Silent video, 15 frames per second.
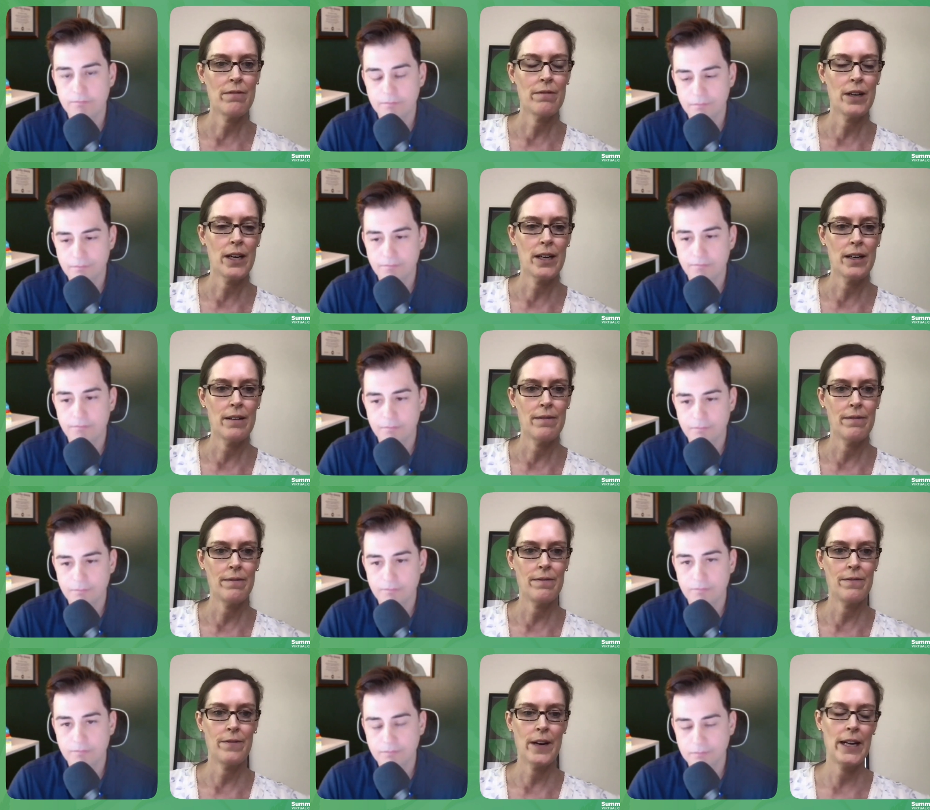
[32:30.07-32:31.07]
Speaker 1: uh,
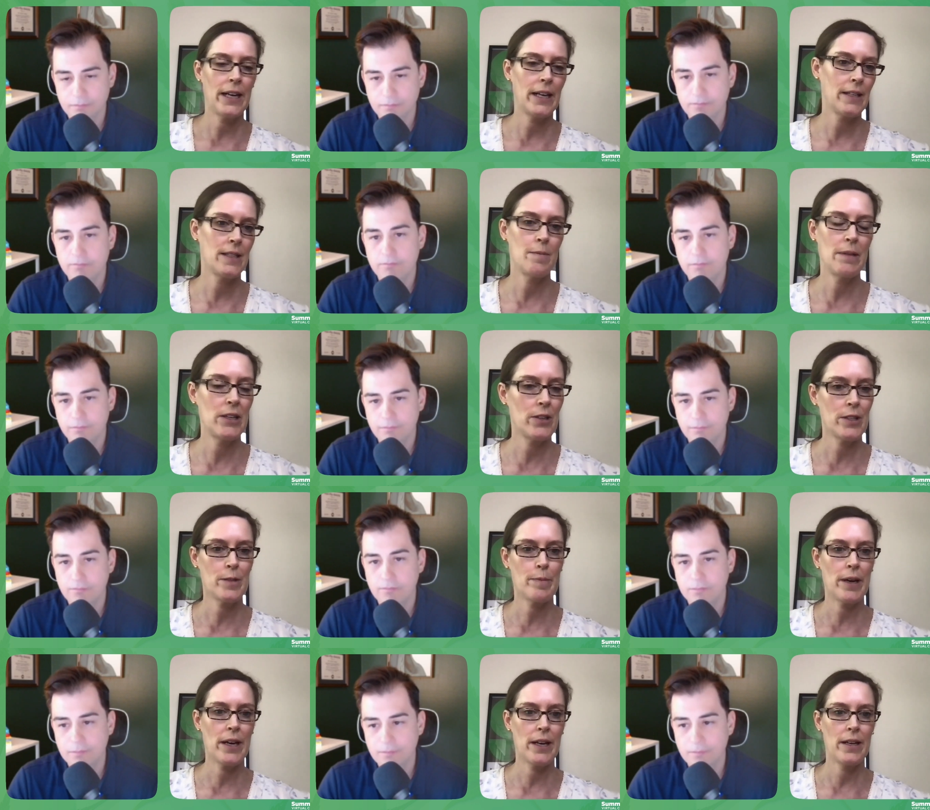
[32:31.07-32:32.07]
finding a speaker
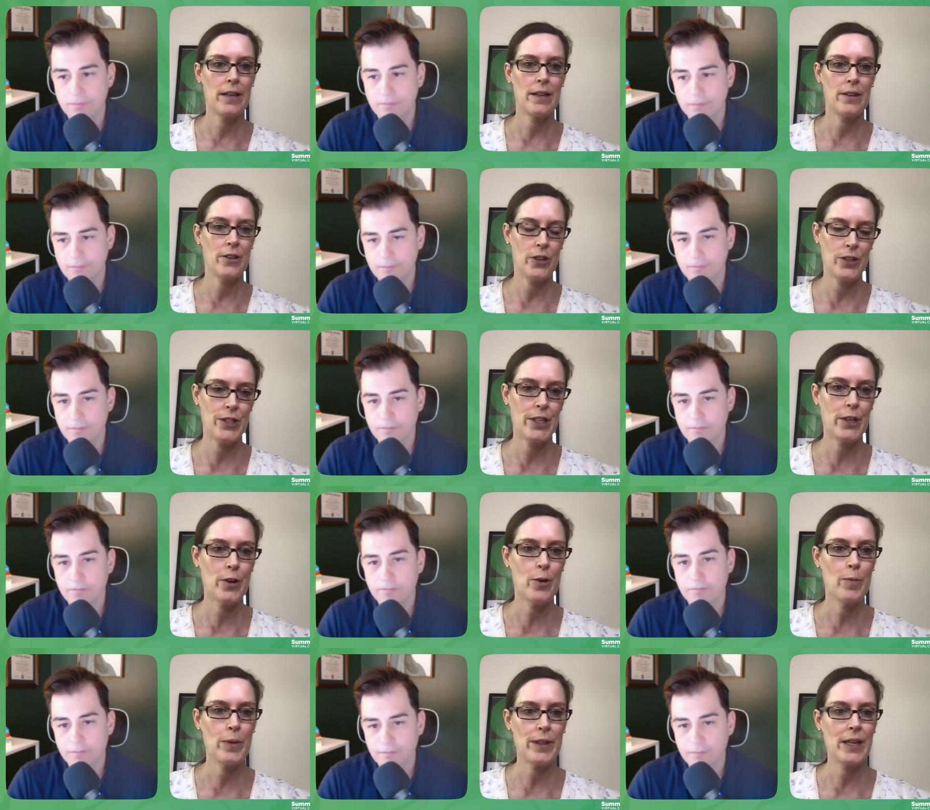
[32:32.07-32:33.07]
spot at a nursing
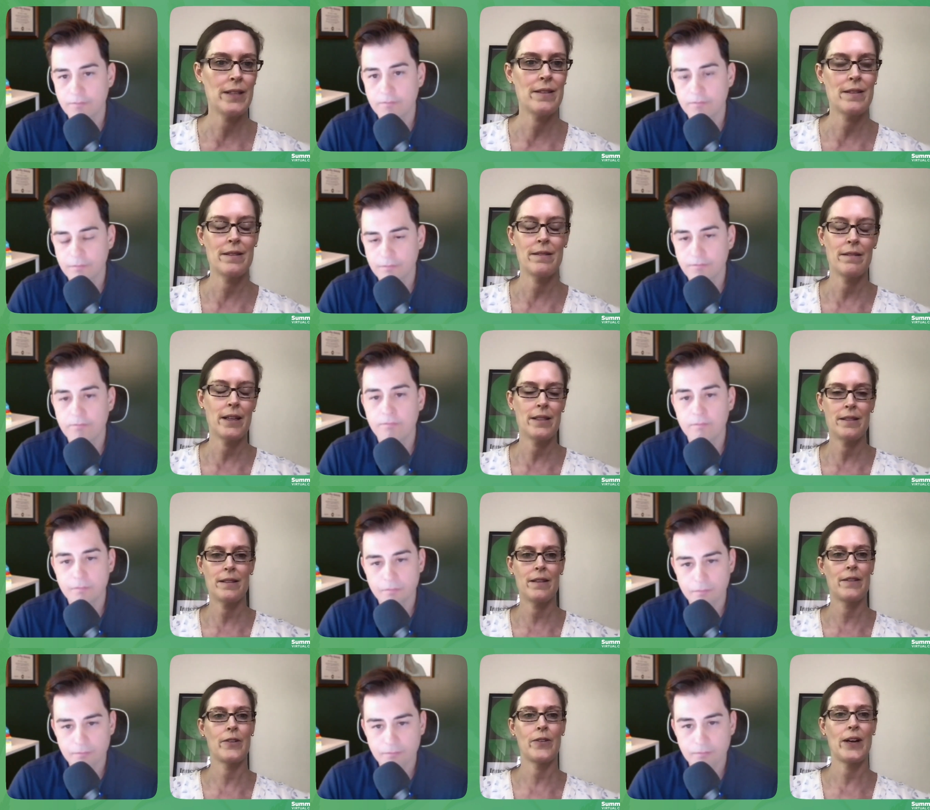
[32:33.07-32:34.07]
home, but that's that's
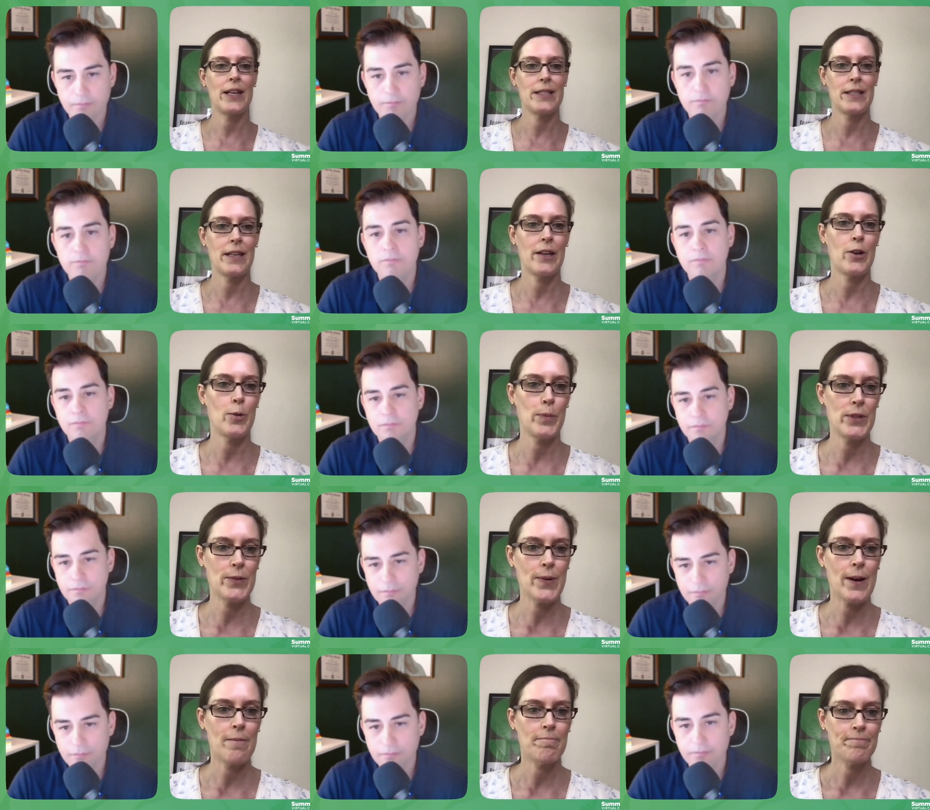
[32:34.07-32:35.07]
on the horizon. I hope as
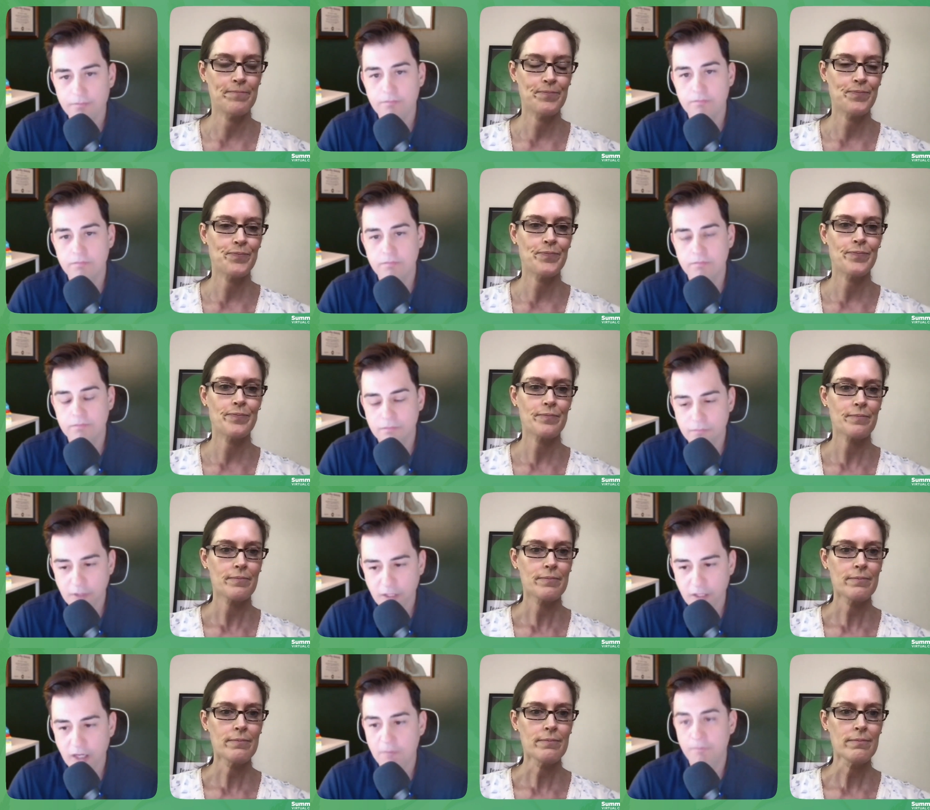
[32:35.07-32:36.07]
well.
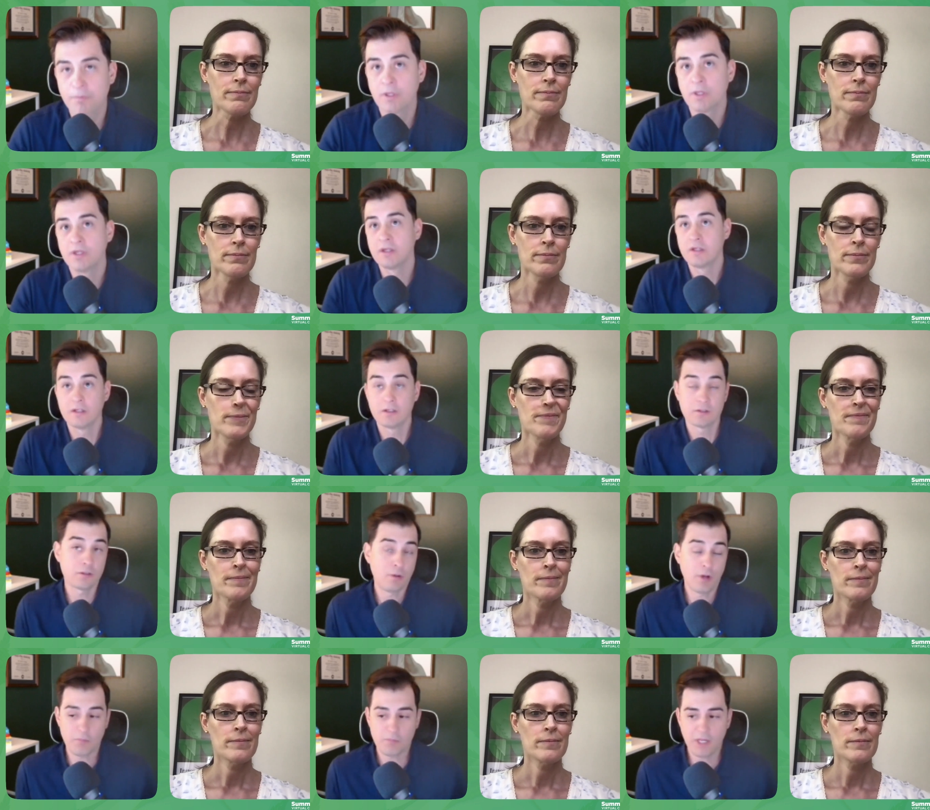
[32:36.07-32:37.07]
Speaker 2: Yeah.
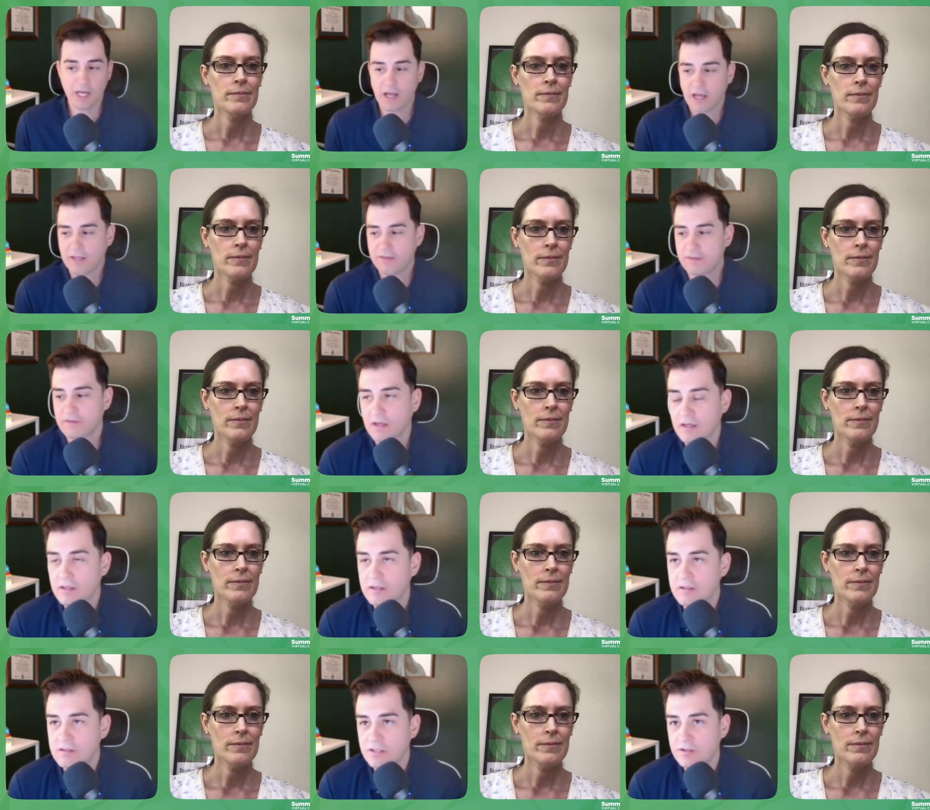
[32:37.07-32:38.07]
So, I mean, I, I
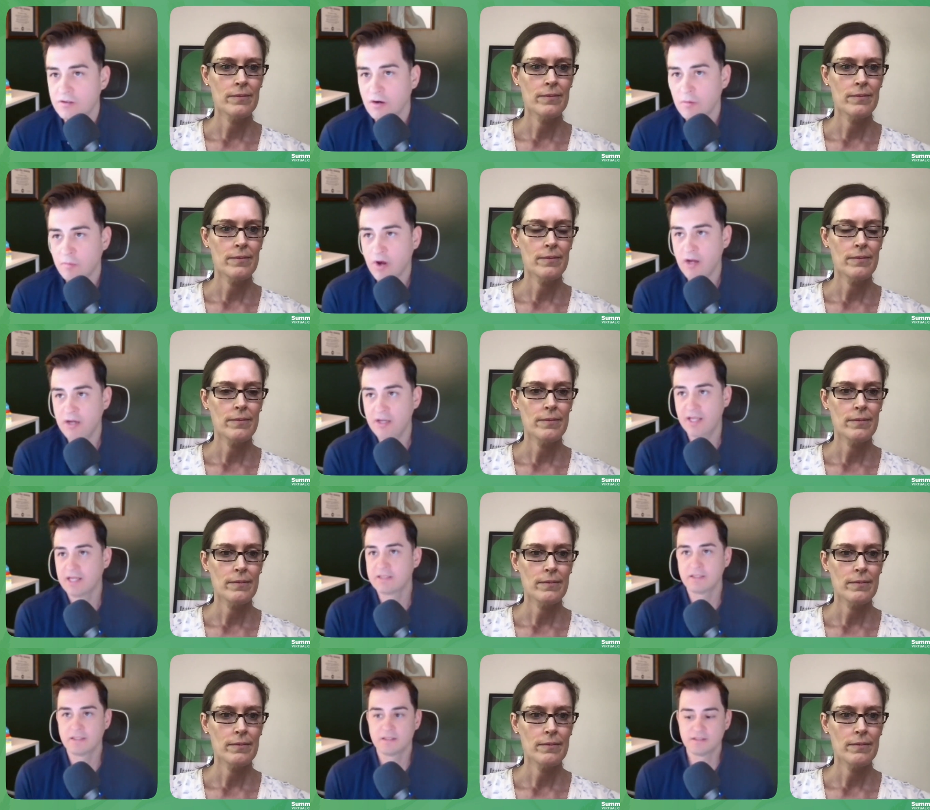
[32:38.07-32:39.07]
consider our
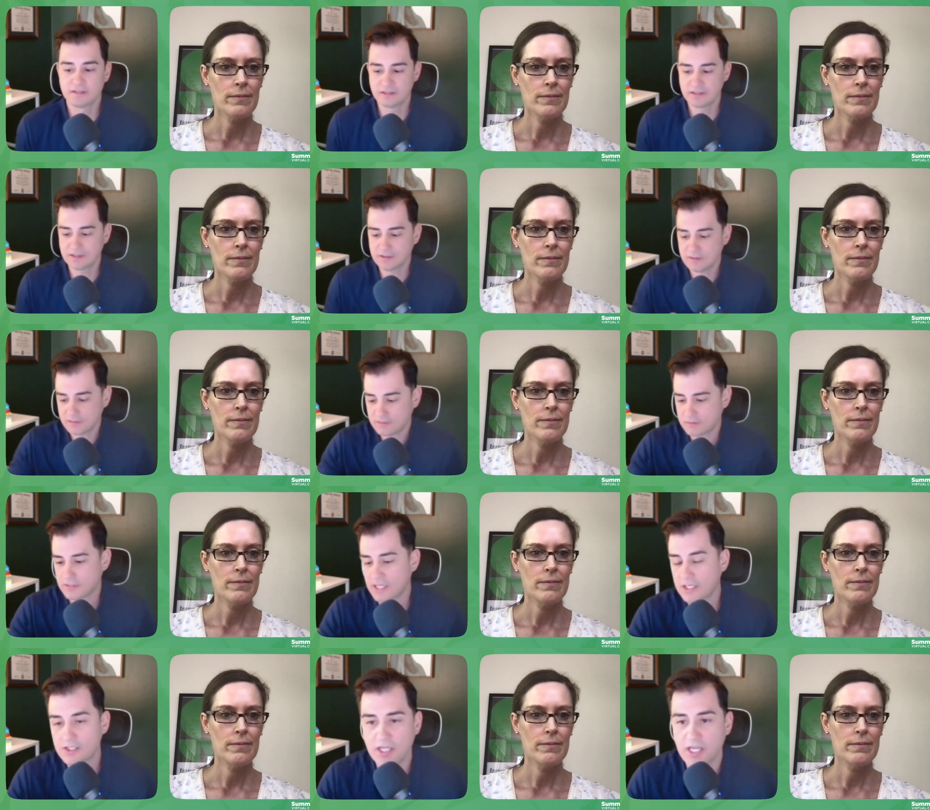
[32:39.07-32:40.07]
podcast is the
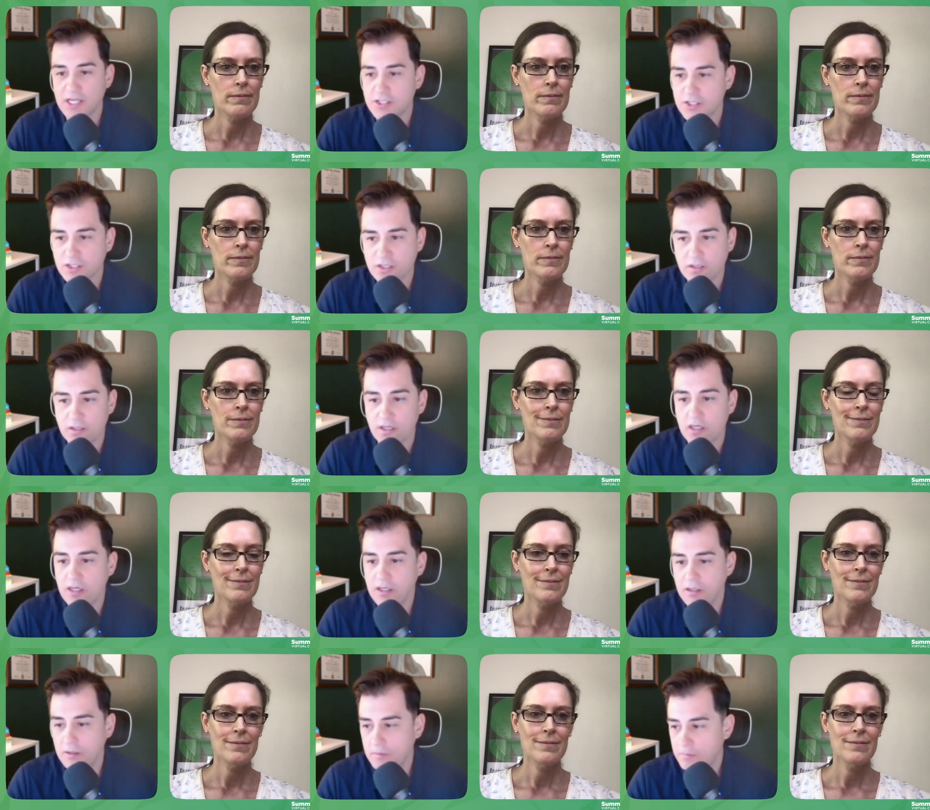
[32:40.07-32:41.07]
the education
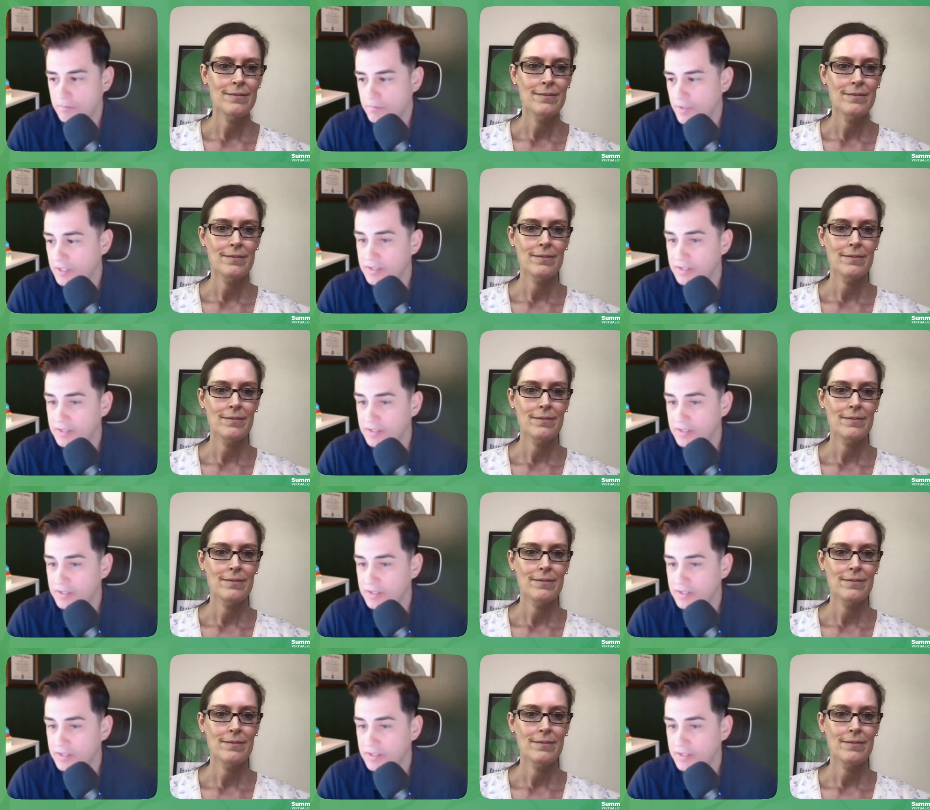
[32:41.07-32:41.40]
um, and